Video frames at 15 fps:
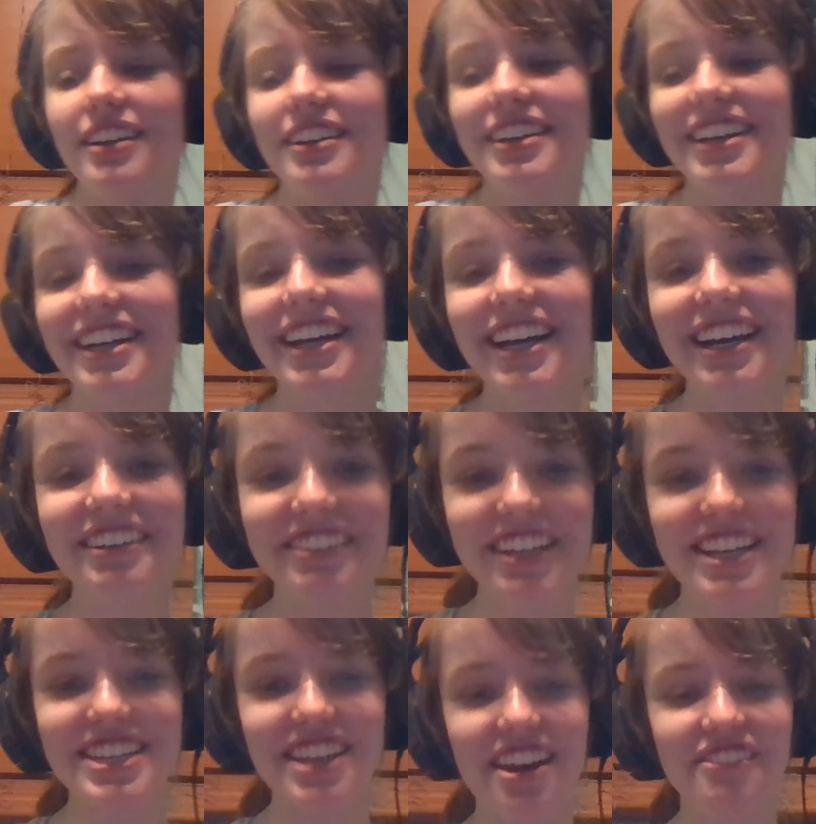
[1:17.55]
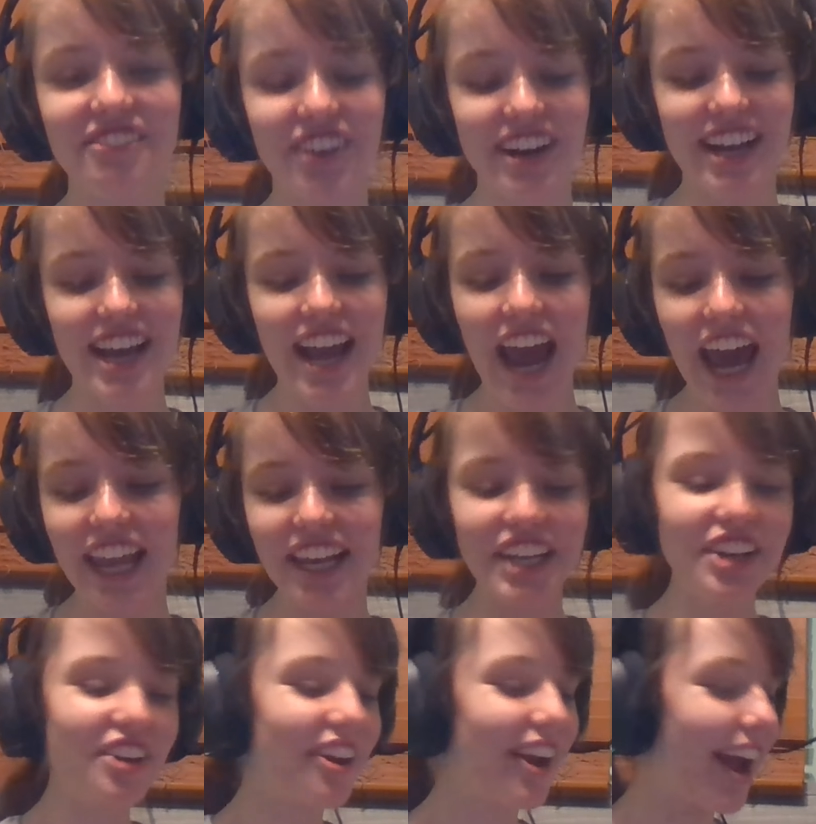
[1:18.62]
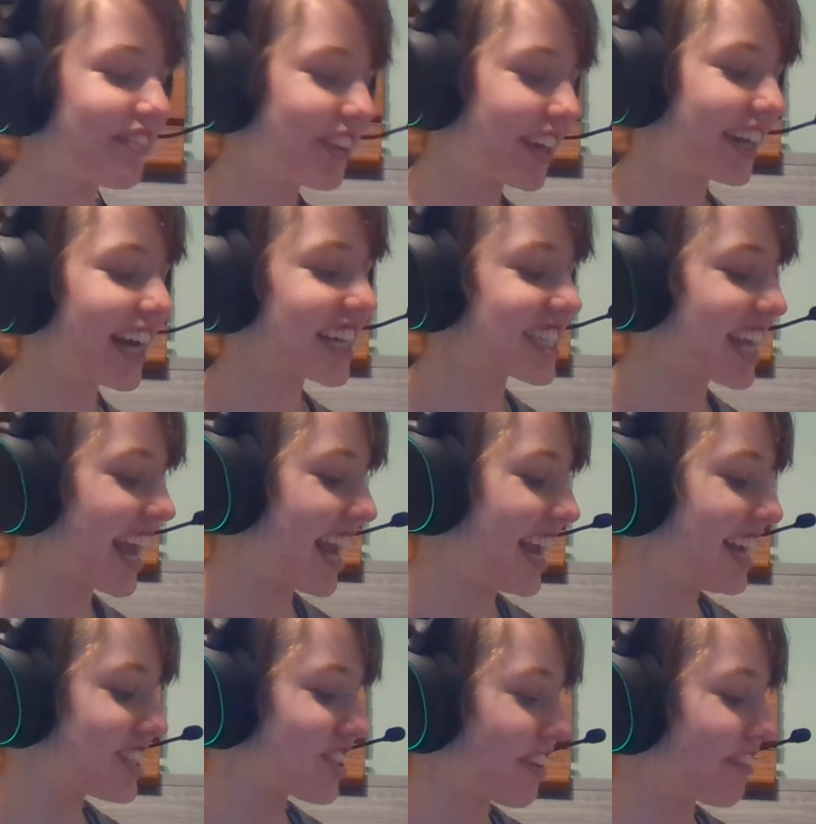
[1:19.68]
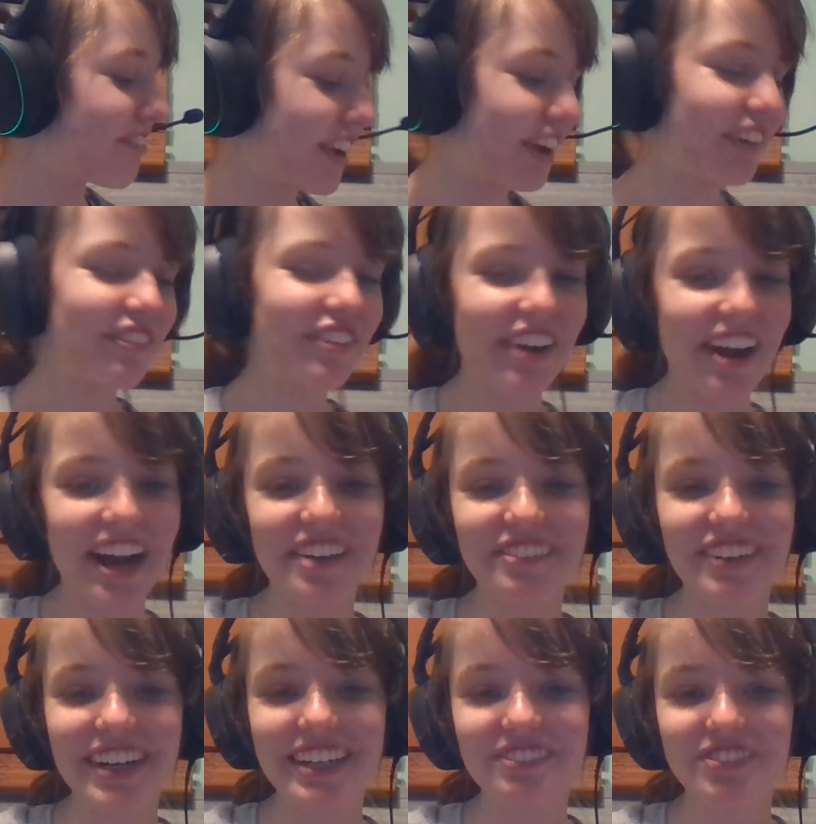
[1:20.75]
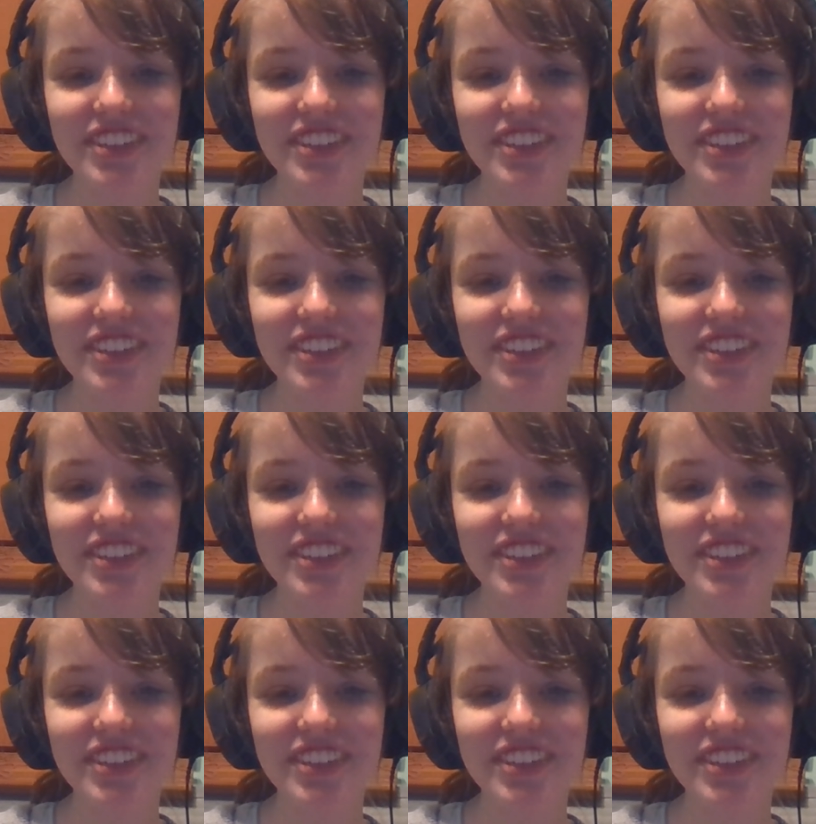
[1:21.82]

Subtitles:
Haha, because and then you grab your NYX Angel Veil Primer,